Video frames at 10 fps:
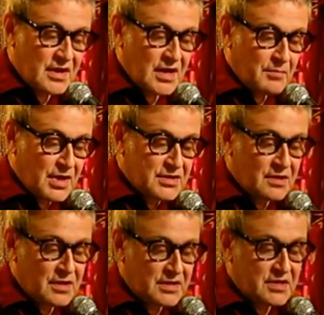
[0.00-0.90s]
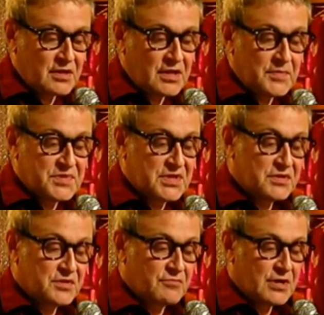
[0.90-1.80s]
A mother licked her lips, and
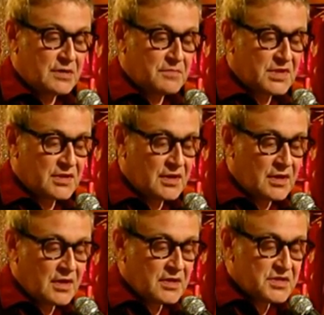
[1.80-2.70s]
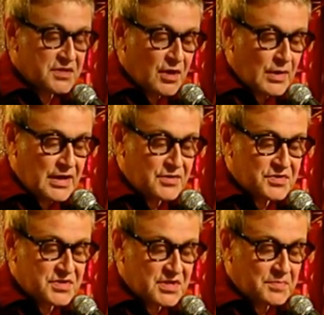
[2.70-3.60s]
screamed. Snow
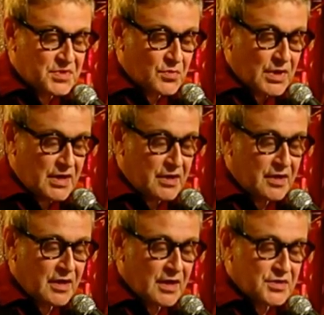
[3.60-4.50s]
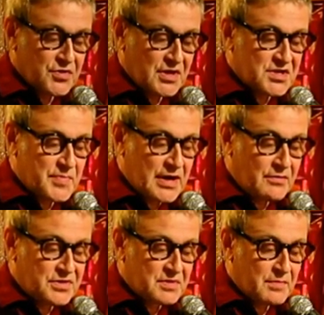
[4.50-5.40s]
angels slipped away.
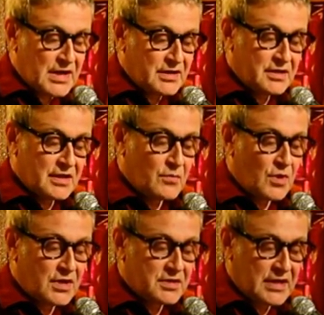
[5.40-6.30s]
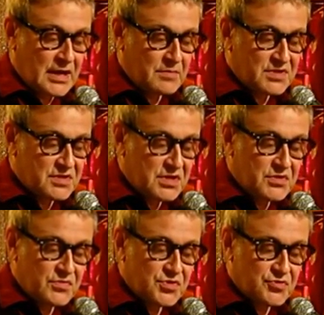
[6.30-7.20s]
Transparent to many, they wandered aimlessly
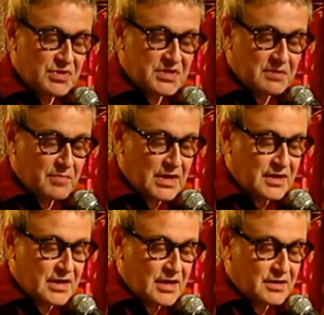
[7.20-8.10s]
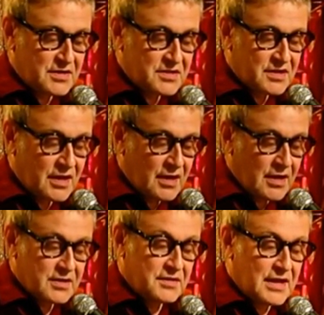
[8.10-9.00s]
through streets and back alleys.
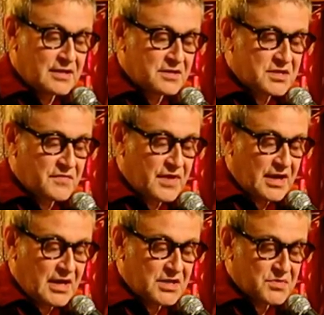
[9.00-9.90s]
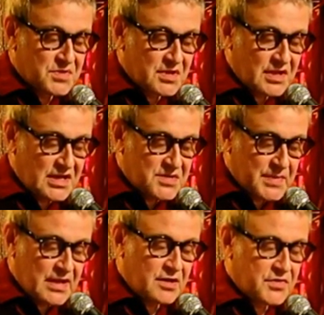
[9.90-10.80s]
The necklace of hands was clasped
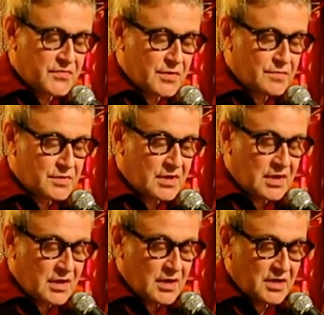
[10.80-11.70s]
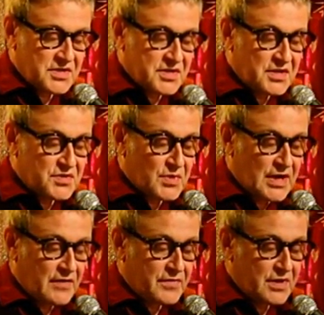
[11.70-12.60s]
at her throat. Her sins were
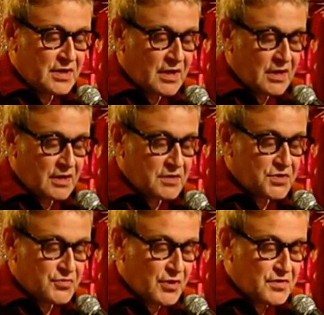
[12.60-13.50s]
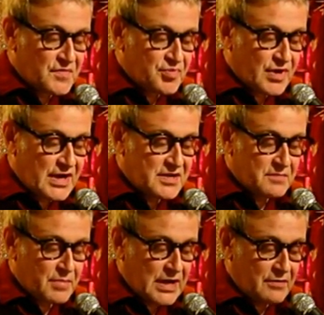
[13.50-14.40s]
heavy. The drone of prayers
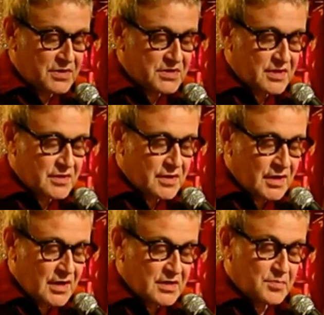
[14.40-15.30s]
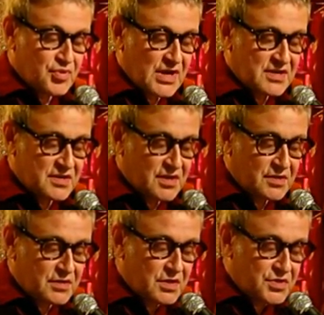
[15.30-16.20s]
embarrassed her. The presence
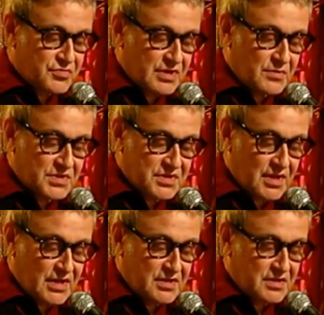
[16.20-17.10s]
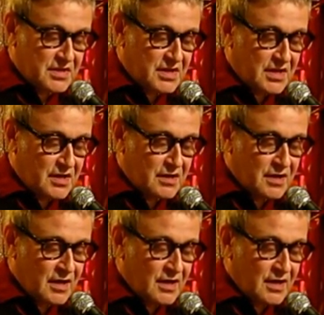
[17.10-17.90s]
under the tree was starting to decay.